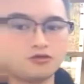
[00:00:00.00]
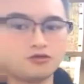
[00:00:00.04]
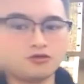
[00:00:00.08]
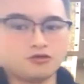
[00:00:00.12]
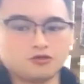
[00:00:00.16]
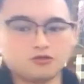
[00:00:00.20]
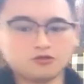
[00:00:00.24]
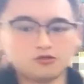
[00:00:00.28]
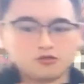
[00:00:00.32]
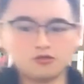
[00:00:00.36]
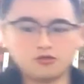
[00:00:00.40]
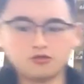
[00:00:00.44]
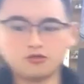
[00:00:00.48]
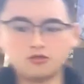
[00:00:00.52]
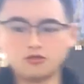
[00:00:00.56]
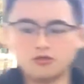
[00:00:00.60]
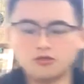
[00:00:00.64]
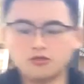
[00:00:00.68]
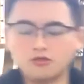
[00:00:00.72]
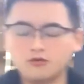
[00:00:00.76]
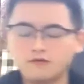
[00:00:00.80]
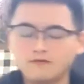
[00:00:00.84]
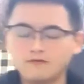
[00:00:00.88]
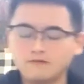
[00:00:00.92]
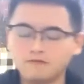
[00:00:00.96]
the
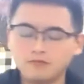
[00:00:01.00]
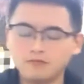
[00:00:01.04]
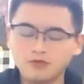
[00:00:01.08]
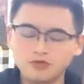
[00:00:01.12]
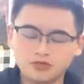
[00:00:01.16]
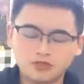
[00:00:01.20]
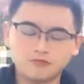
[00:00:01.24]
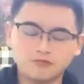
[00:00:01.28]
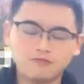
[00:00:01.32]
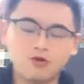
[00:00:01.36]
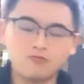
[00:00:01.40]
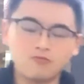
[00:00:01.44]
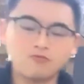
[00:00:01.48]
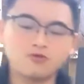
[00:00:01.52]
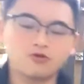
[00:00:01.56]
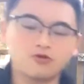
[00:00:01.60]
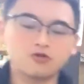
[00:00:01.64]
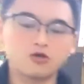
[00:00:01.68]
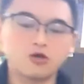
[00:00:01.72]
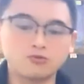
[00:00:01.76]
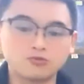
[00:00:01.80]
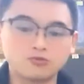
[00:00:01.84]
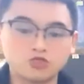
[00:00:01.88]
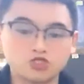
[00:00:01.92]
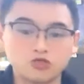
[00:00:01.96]
most popular
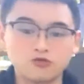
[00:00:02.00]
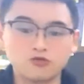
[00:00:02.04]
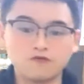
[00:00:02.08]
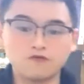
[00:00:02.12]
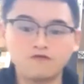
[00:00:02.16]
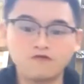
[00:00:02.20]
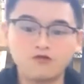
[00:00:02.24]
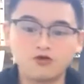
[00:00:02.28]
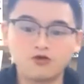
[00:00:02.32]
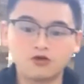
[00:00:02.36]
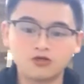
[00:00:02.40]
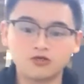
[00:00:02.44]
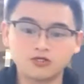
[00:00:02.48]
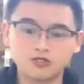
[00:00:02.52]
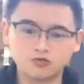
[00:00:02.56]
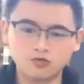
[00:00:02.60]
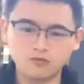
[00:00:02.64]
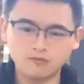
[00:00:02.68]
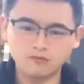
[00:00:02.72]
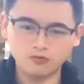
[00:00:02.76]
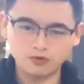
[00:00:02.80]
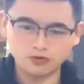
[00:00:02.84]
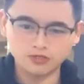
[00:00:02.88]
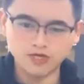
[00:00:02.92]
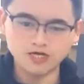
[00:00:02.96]
option for the screen
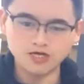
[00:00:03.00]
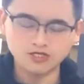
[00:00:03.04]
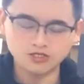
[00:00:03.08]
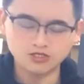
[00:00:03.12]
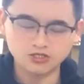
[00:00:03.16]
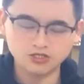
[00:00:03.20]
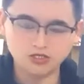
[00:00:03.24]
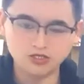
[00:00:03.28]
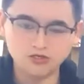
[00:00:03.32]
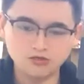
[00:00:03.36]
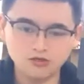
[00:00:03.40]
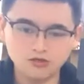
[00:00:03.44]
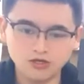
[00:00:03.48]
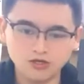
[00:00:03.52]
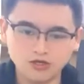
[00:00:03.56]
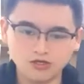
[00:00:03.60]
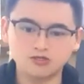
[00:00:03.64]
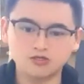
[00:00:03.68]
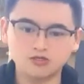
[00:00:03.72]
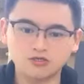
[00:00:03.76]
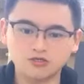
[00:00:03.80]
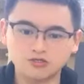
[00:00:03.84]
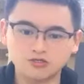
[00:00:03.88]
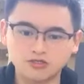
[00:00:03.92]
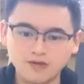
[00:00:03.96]
protection it is
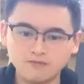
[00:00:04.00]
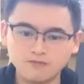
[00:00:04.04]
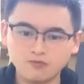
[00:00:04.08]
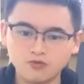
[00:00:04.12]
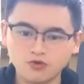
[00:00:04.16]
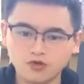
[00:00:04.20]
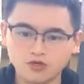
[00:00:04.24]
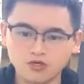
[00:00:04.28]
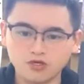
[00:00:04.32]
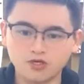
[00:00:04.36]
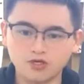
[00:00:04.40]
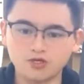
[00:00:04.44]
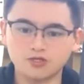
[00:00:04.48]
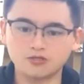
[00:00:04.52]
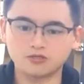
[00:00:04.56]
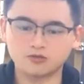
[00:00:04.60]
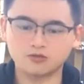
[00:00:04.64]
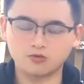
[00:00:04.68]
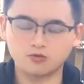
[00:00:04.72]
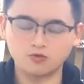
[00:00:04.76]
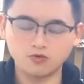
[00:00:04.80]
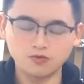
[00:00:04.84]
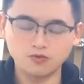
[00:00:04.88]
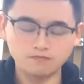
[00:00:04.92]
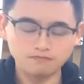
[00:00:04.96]
the temporary glass
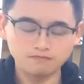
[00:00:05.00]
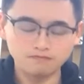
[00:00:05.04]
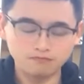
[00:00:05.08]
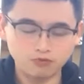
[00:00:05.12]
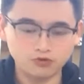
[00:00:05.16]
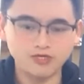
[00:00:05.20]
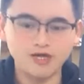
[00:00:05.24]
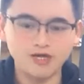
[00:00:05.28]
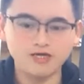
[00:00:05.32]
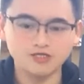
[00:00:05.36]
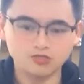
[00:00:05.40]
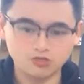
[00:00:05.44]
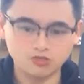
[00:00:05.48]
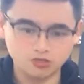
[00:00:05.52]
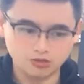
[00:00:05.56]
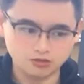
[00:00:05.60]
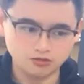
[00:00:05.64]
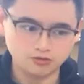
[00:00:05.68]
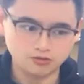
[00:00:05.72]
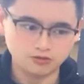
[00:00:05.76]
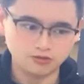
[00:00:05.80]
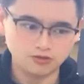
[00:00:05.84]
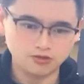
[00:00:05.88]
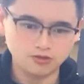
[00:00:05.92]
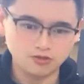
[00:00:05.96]
screen protectors.
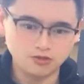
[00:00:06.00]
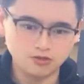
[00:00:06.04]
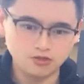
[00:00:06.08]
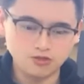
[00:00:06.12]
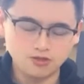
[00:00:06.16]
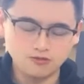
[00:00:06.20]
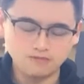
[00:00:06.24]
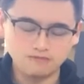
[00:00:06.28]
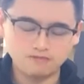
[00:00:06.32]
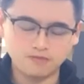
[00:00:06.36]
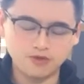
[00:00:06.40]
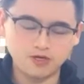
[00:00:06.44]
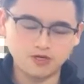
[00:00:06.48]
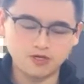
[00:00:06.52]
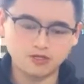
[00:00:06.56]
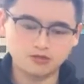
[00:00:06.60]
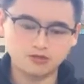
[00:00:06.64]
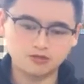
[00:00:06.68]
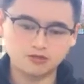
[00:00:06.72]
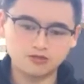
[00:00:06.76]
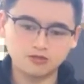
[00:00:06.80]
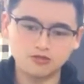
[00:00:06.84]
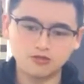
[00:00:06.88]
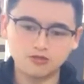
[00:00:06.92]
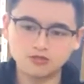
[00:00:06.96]
But
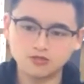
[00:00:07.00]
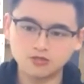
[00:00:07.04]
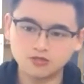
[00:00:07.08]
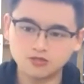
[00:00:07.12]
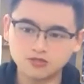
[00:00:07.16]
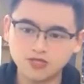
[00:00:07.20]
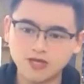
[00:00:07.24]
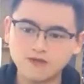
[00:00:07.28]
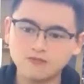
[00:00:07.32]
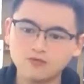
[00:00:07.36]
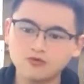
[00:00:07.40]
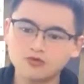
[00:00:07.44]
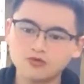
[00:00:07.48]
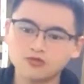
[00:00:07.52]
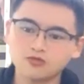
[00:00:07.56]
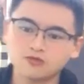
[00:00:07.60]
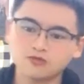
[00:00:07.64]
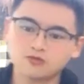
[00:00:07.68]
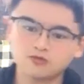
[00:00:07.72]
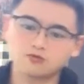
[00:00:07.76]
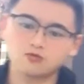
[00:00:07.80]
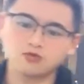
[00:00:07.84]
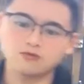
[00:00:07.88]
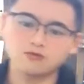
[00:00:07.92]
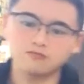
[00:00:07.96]
the temporary
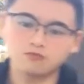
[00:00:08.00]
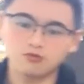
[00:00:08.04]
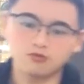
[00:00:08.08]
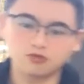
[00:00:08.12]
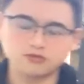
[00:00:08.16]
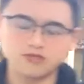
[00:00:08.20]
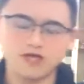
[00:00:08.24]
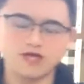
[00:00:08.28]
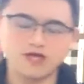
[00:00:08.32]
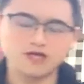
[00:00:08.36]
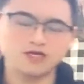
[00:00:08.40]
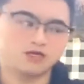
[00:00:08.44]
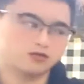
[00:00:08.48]
screen protector